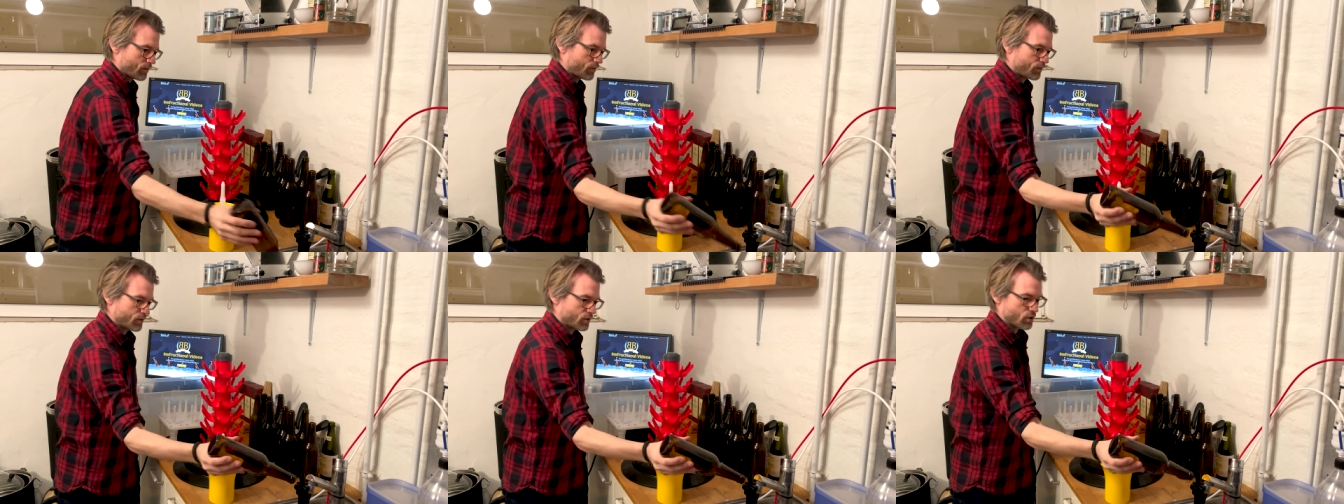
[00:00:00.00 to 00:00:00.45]

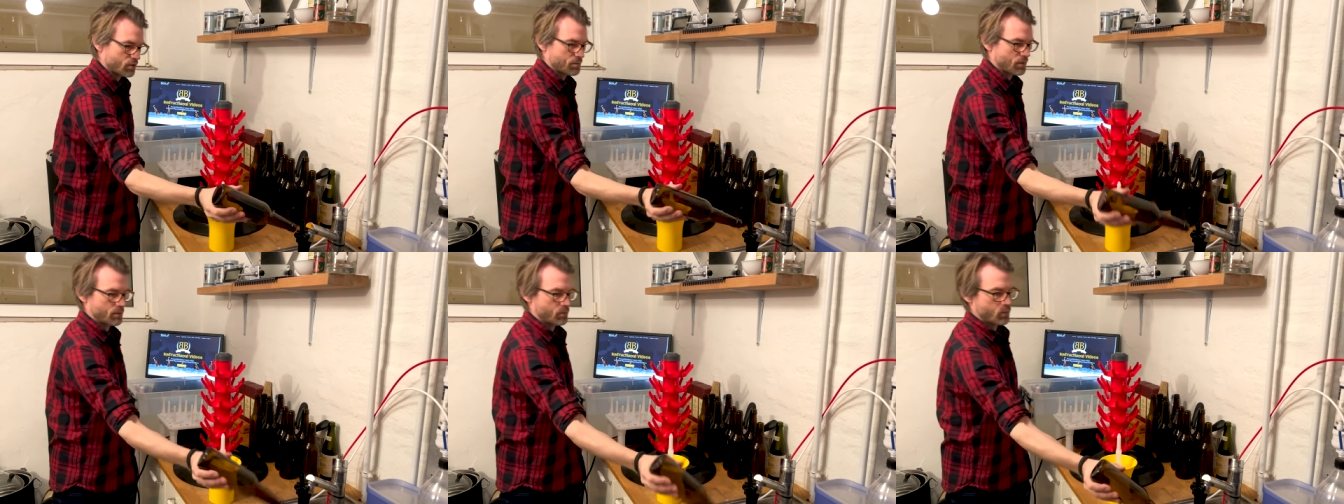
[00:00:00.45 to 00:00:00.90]
for just
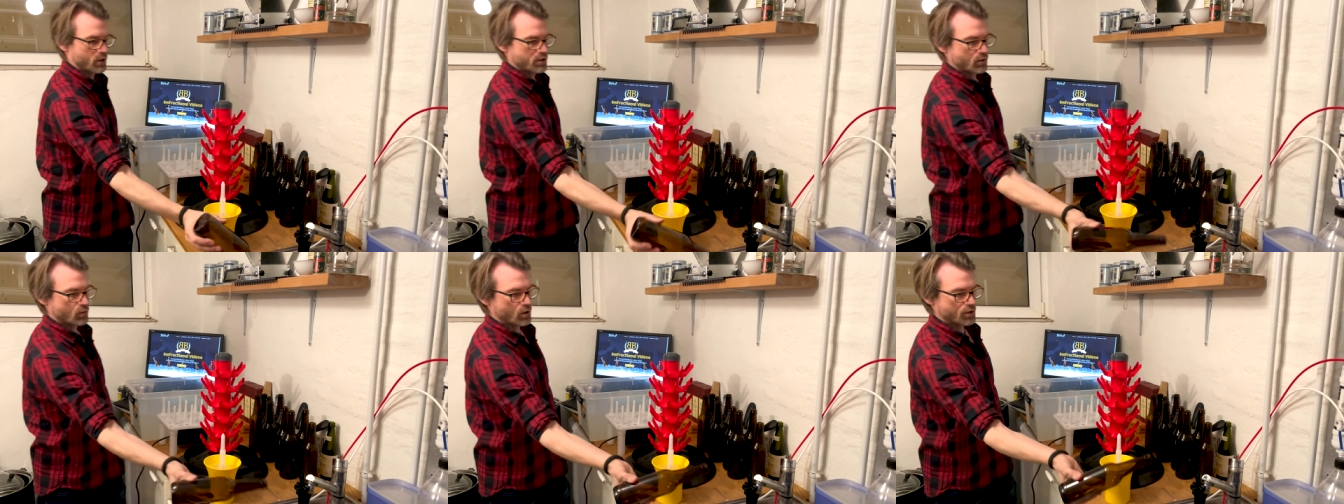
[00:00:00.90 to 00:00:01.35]
my
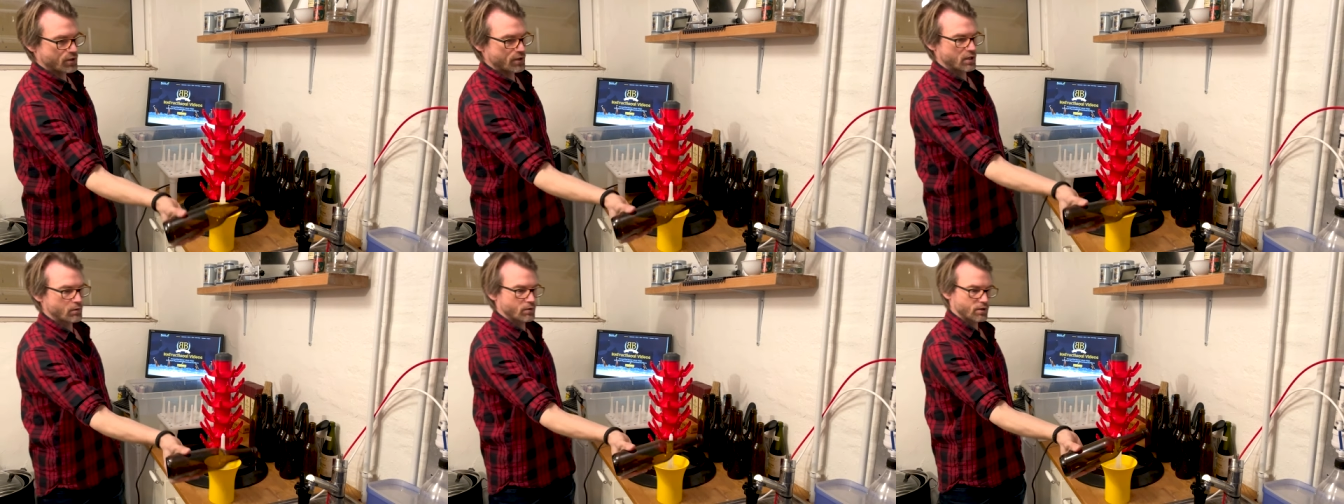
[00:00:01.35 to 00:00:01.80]
pressure washer
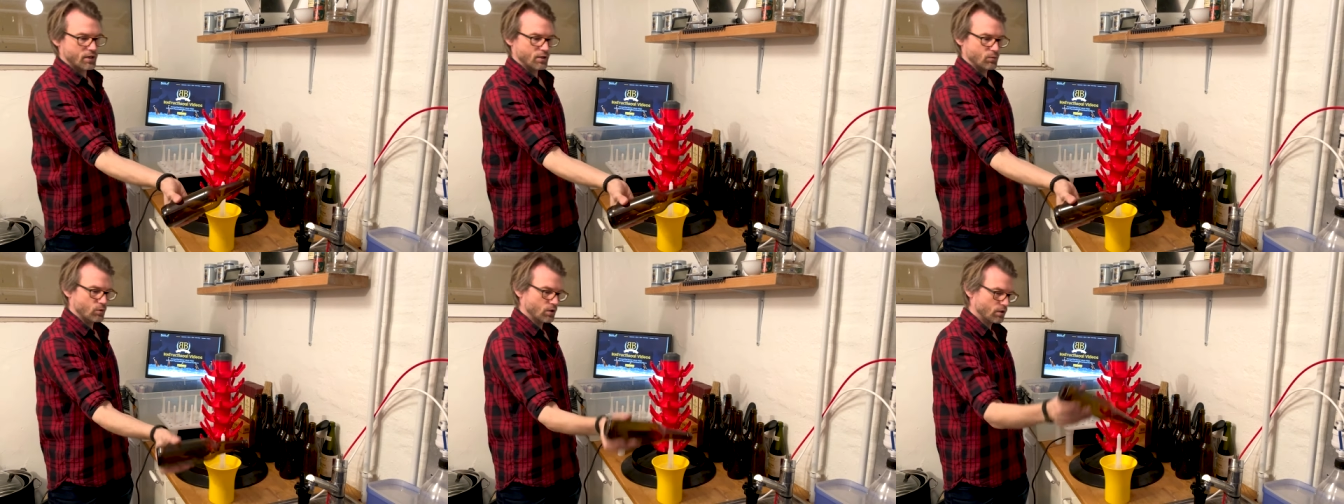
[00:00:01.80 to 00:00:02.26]
here with
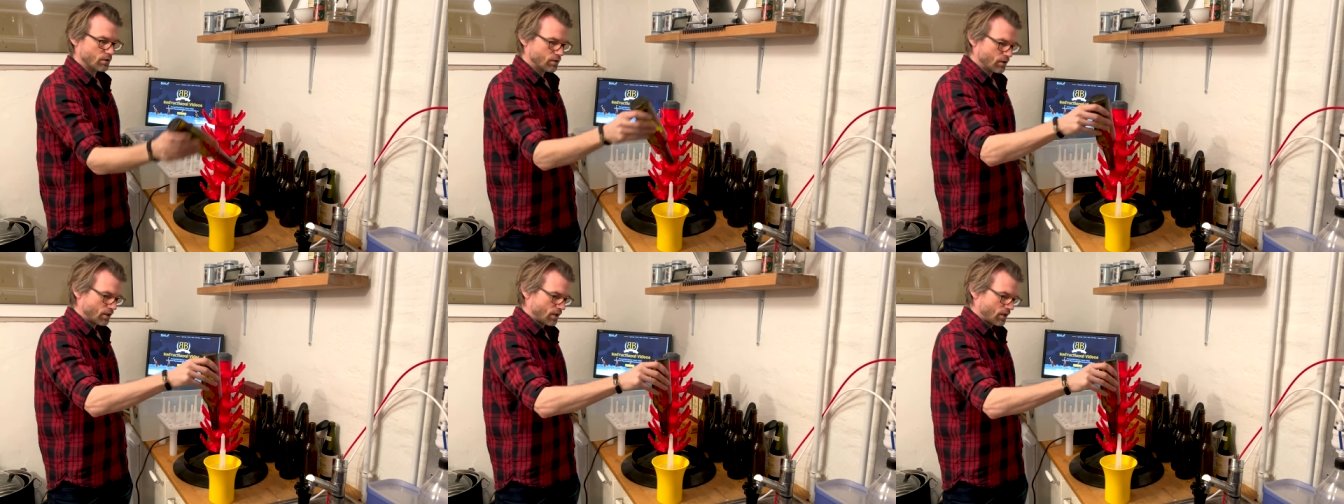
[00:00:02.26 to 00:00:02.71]
clean water
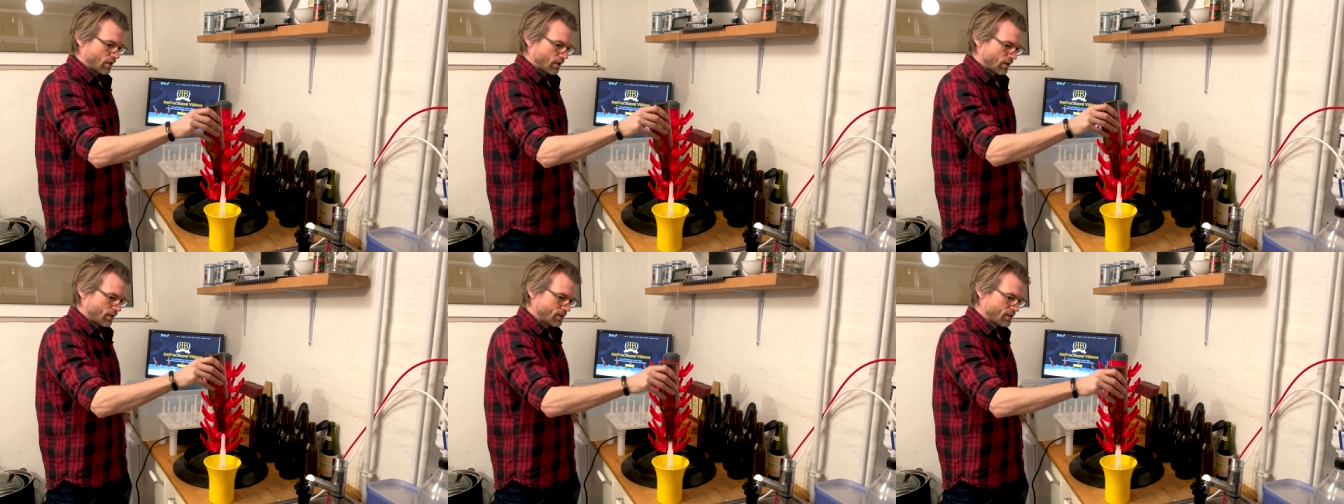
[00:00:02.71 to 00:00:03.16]

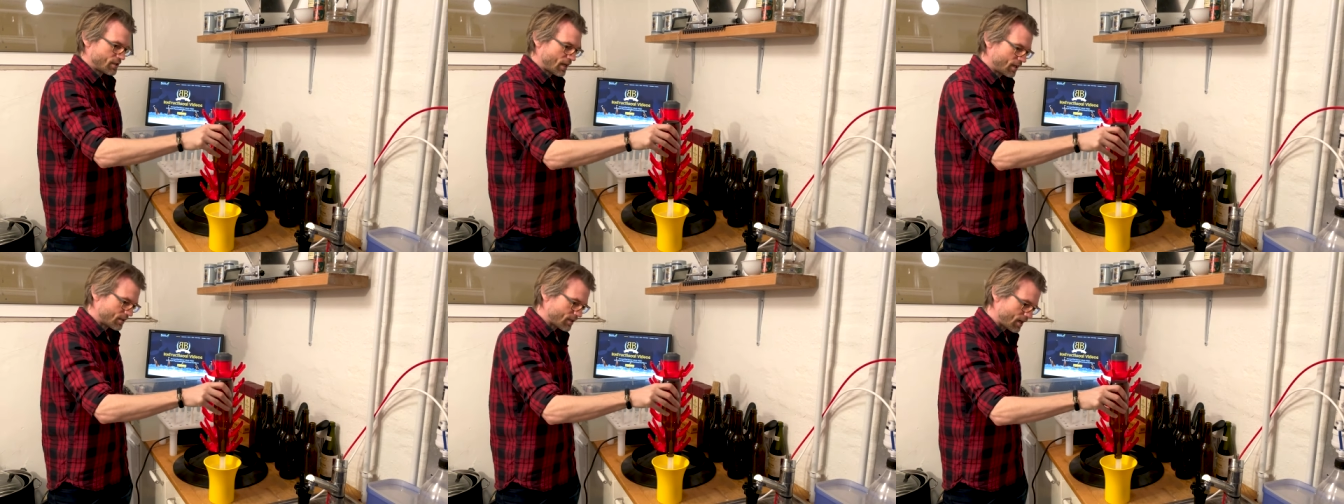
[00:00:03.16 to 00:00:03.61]
and then
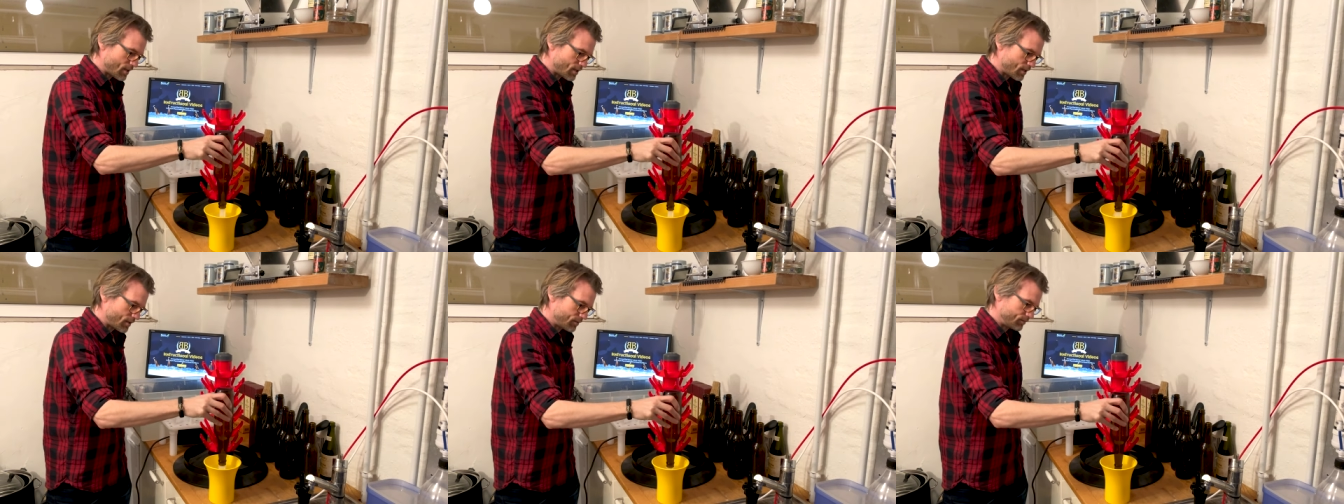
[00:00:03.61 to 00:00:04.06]
sanitize
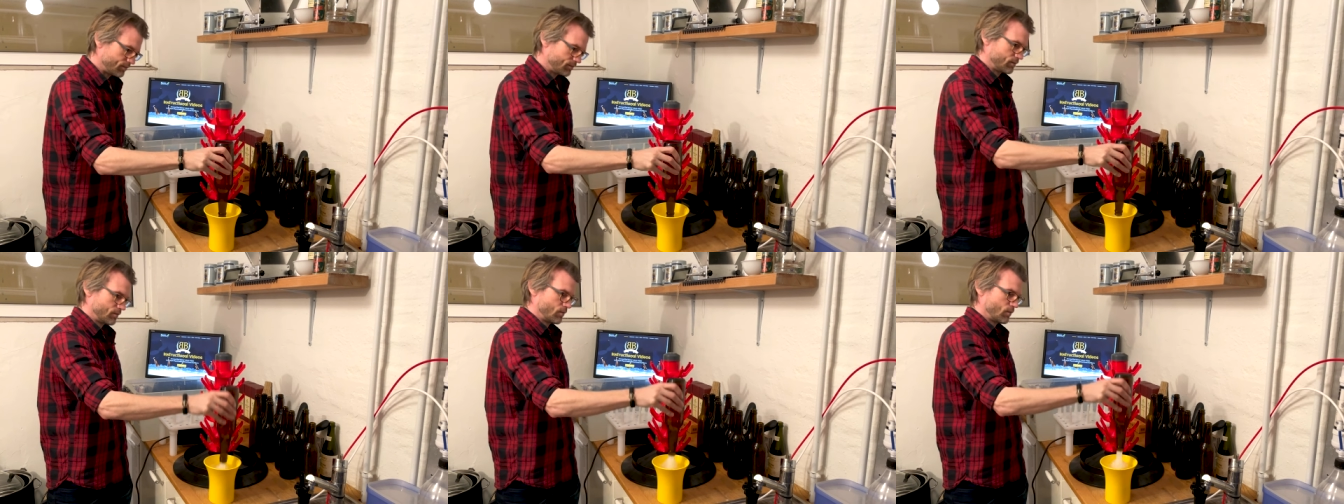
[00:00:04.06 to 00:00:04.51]
it
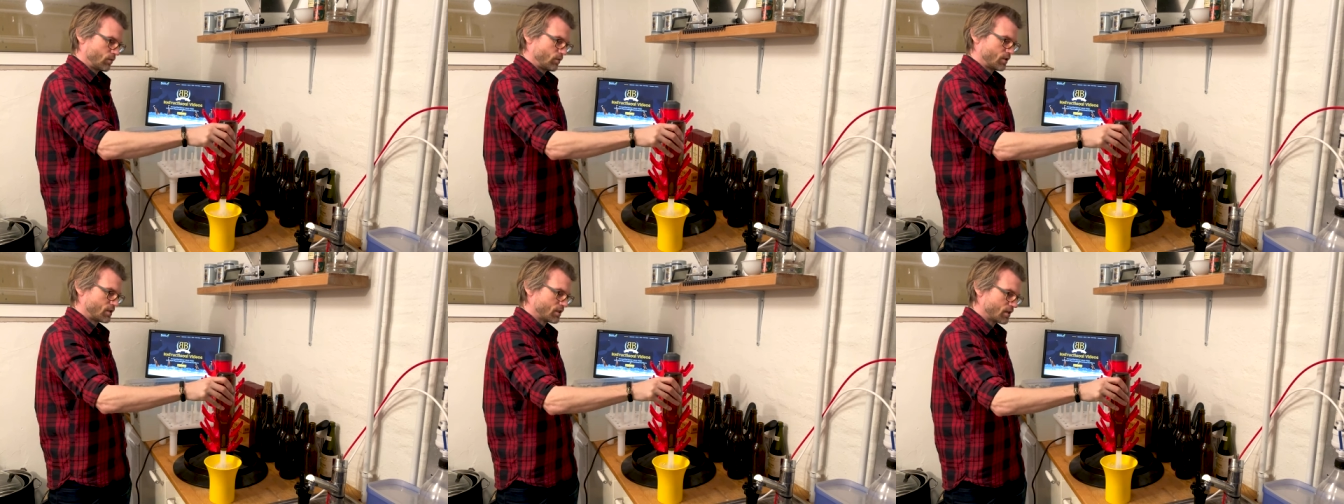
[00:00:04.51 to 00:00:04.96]

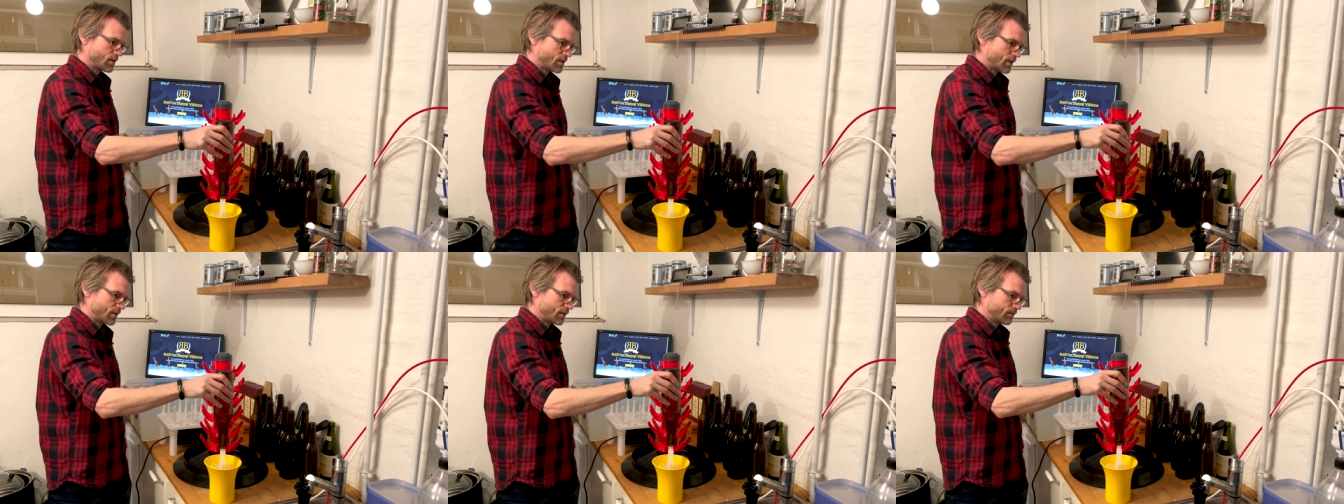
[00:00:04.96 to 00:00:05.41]
with Star
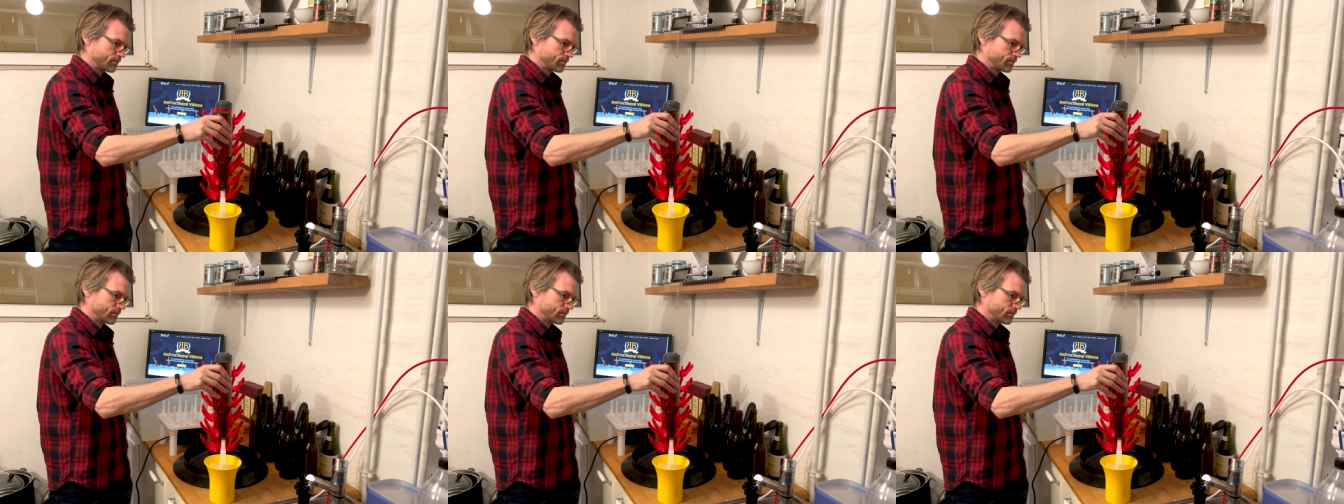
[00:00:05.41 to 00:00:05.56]
San